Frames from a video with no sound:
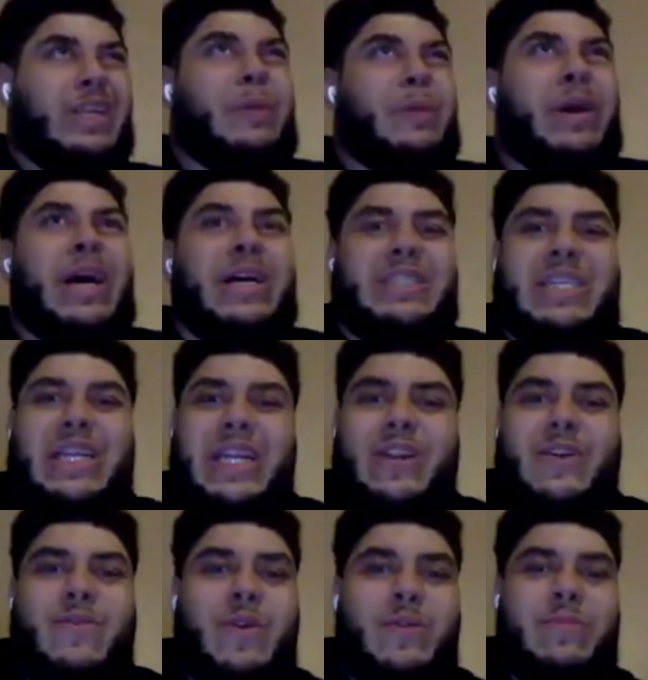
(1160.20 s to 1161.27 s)
person in
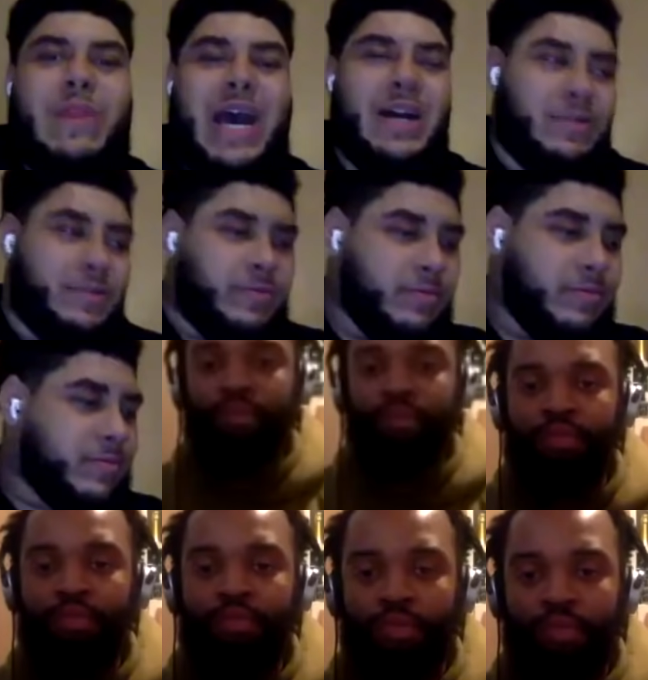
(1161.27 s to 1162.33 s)
the room that
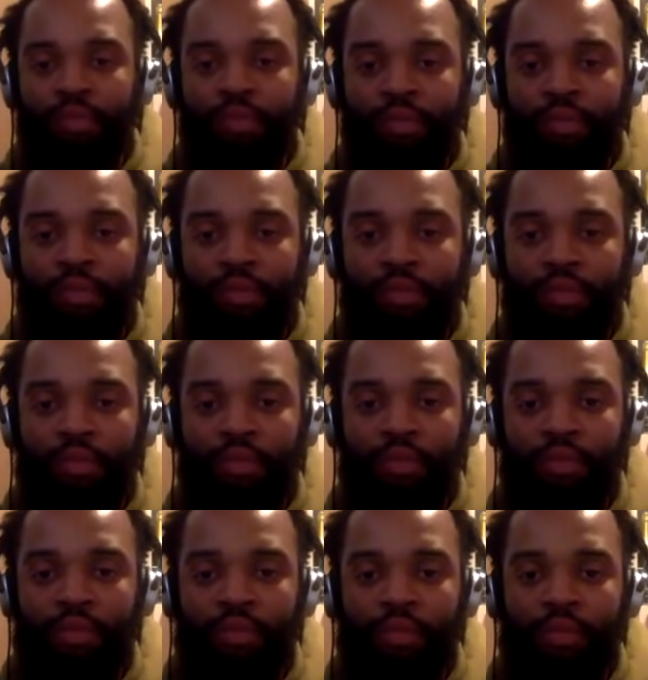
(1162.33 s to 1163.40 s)
everyone's like, why are you saying
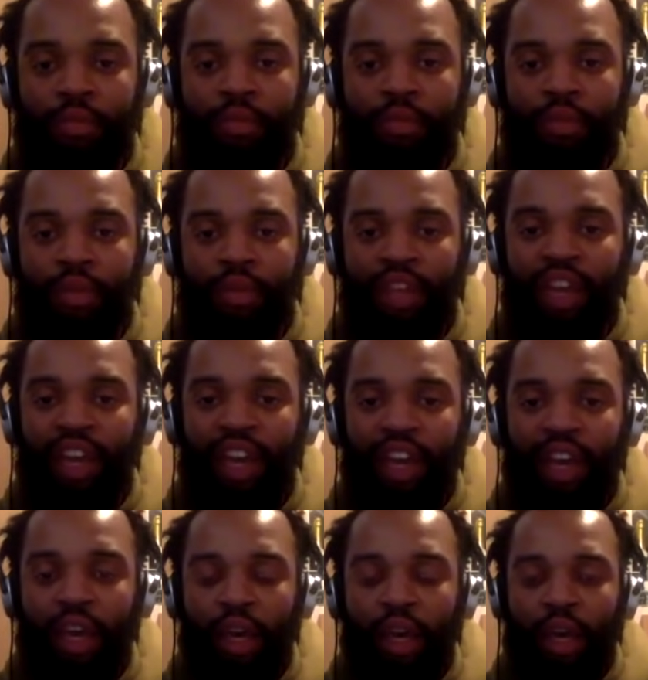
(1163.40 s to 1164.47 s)
that, man? Do you know what I mean?
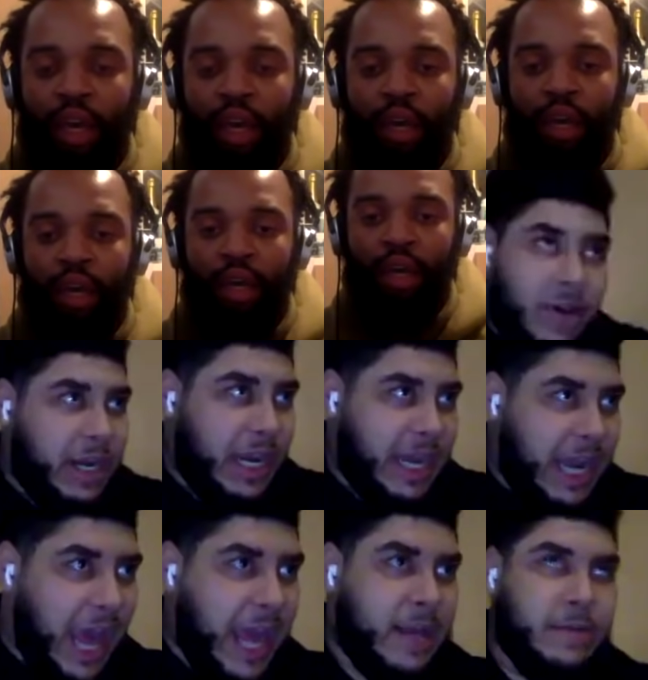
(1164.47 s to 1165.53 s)
And I'm never gonna
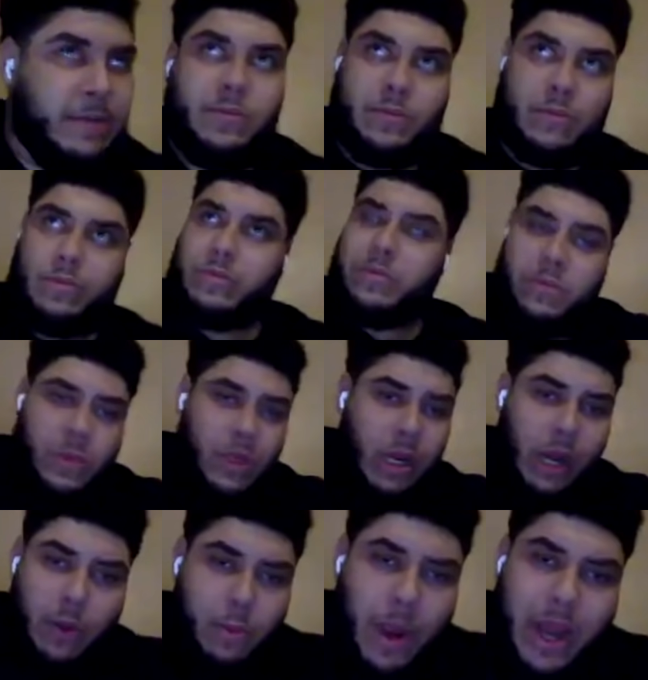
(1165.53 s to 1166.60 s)
lie.
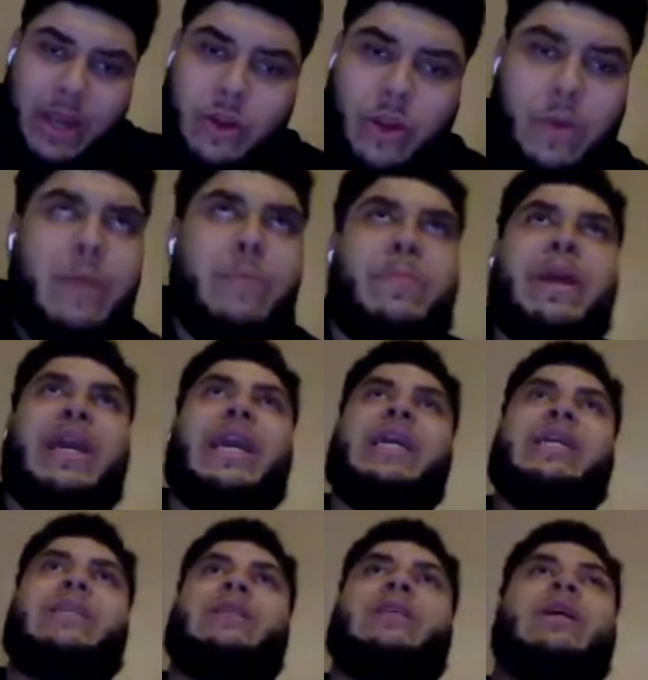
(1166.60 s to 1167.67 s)
When doing Big Eats,